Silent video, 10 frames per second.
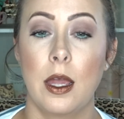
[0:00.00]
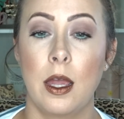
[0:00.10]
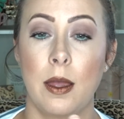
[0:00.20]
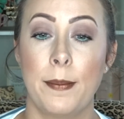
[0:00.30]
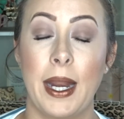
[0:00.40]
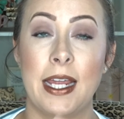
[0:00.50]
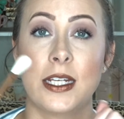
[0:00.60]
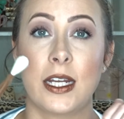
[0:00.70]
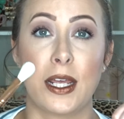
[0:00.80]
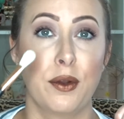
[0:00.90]
But I
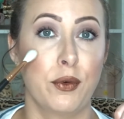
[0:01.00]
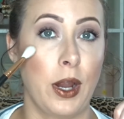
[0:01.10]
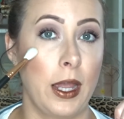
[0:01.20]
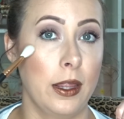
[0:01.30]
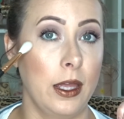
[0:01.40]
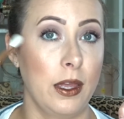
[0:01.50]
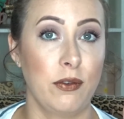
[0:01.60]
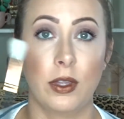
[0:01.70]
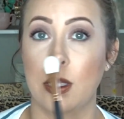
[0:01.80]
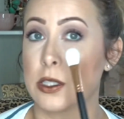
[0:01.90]
did get it for highlight. I
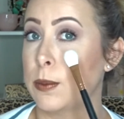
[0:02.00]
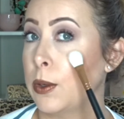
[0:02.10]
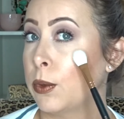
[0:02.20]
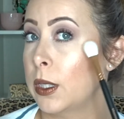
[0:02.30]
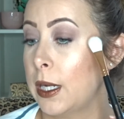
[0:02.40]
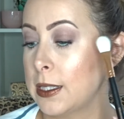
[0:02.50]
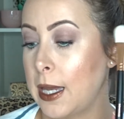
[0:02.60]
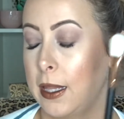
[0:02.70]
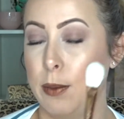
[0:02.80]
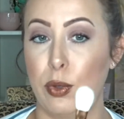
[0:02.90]
feel like this will be a really nice
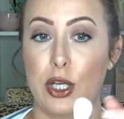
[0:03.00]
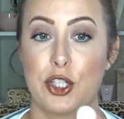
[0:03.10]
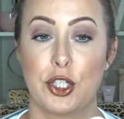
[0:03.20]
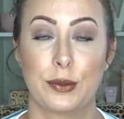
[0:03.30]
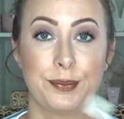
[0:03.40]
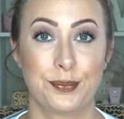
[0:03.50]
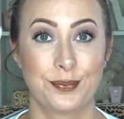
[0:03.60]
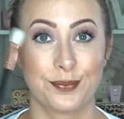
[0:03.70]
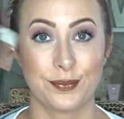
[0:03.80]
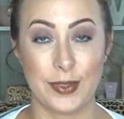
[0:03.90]
highlight brush.
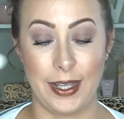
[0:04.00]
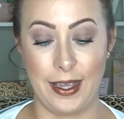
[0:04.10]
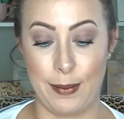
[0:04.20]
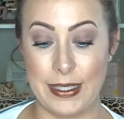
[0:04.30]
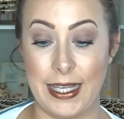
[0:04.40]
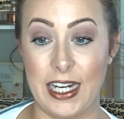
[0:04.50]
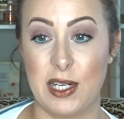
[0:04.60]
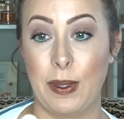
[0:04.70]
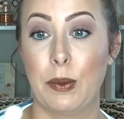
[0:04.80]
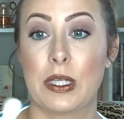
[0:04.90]
I'm excited
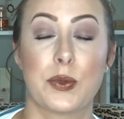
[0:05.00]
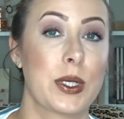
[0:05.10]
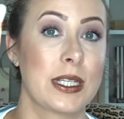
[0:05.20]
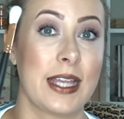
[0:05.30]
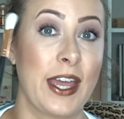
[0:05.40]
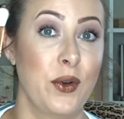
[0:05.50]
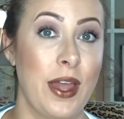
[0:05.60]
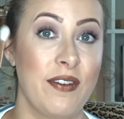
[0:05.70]
to play with this one because I don't